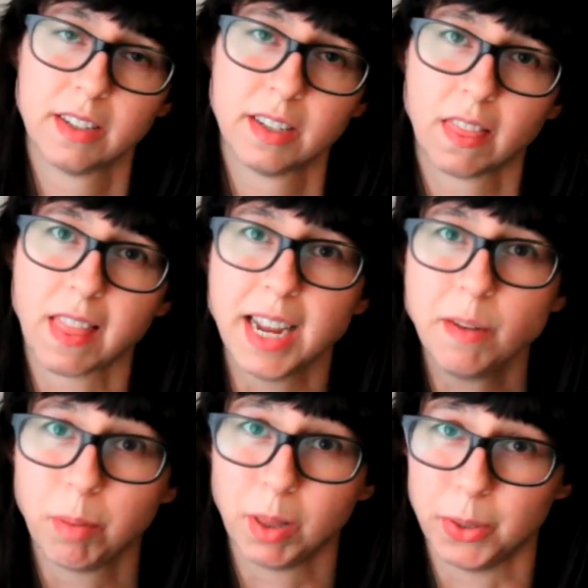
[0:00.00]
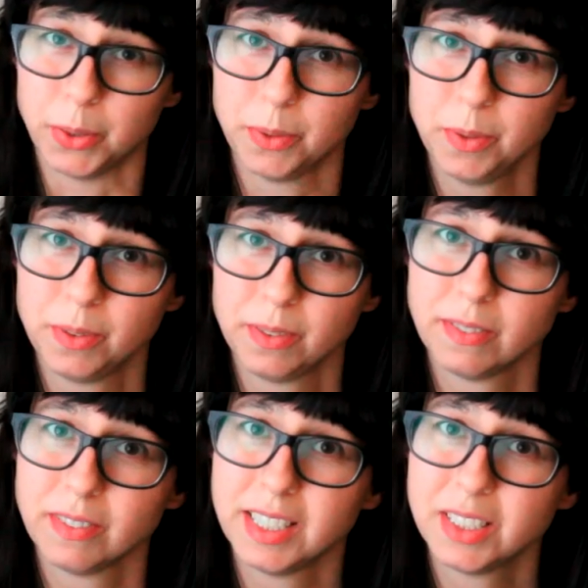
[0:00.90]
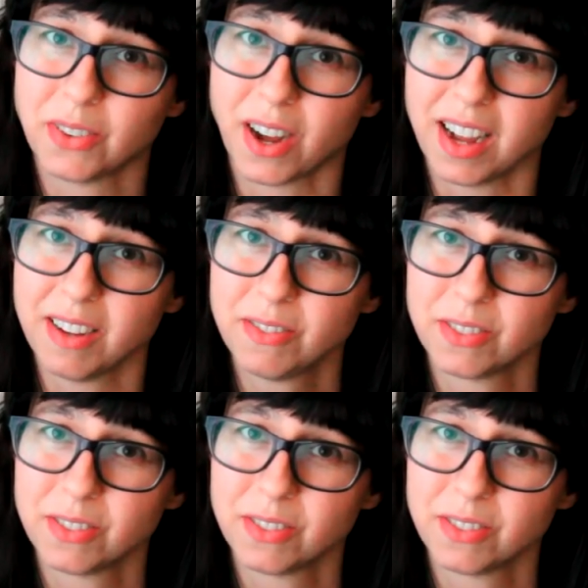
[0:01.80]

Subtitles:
light blue is 5,